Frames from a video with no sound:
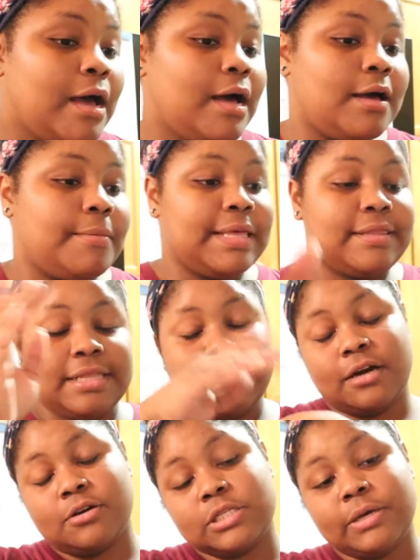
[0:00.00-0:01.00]
um, and then
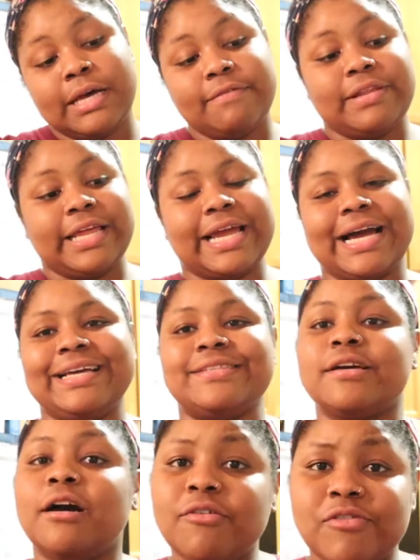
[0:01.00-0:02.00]
they also have like
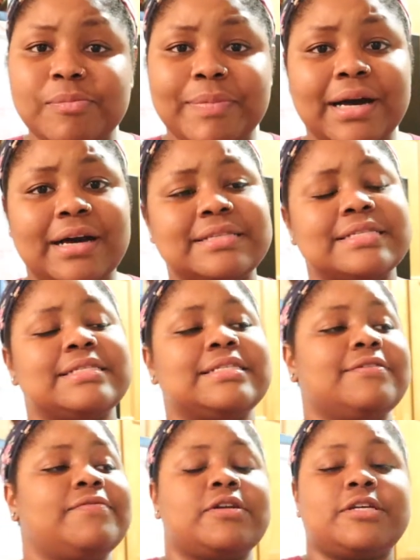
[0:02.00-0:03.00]
iced coffee pods and
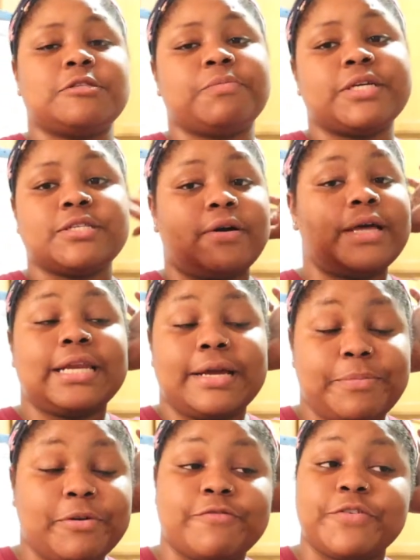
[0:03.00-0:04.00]
stuff on Nespresso. And I
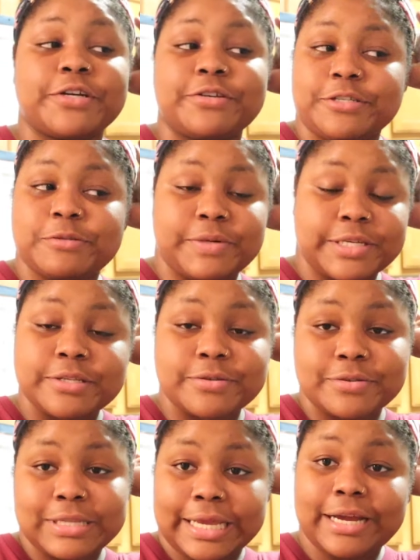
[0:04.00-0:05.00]
prefer
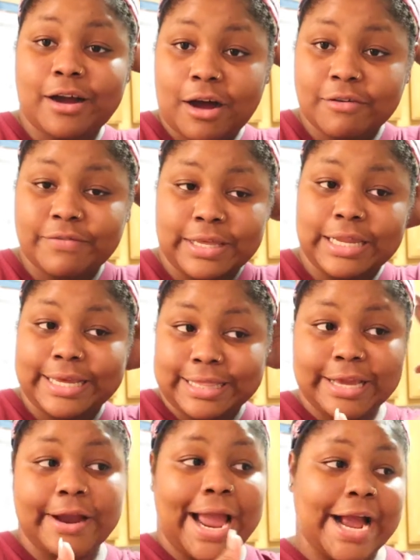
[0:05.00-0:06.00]
Nespresso's like coffee, like
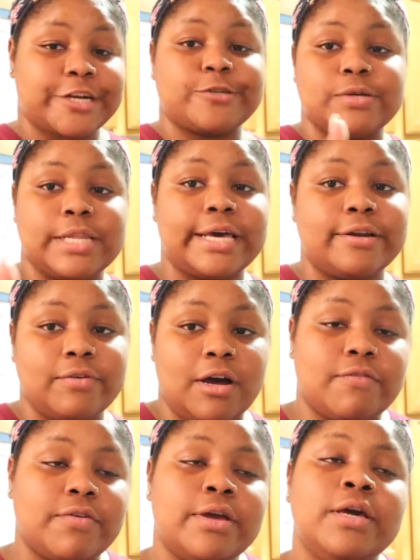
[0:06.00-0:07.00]
their actual line of
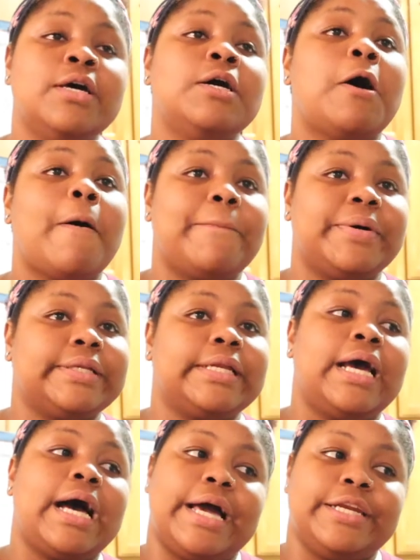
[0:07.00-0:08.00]
coffee, but
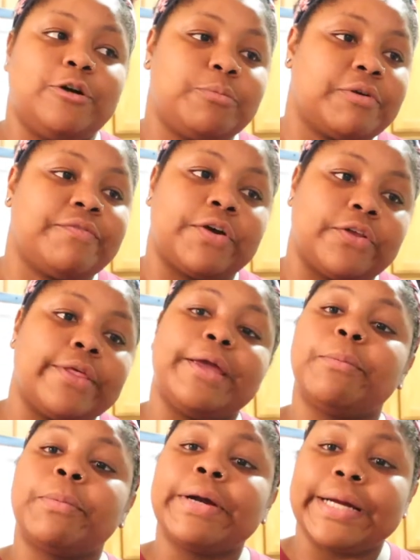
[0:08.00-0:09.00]
I don't prefer
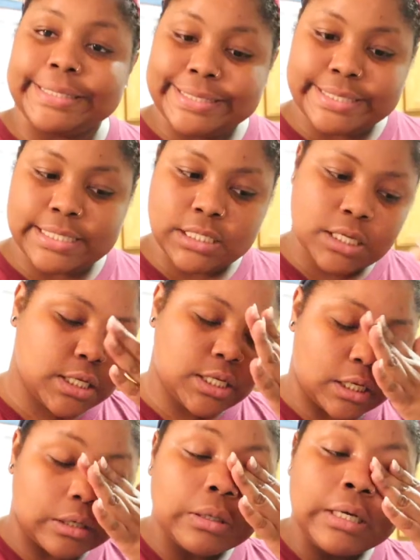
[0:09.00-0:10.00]
their prices.
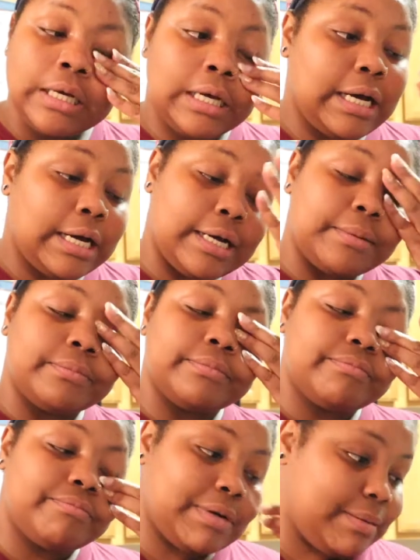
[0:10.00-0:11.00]
So um,
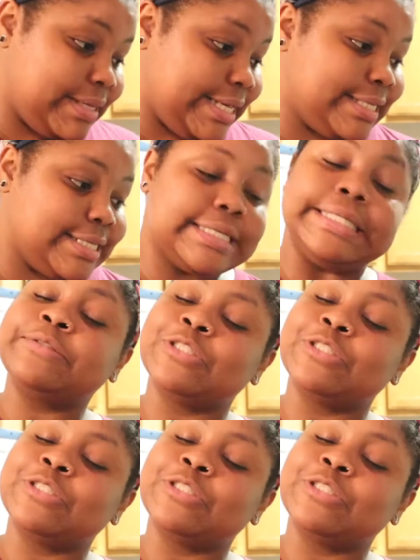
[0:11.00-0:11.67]
mama had to,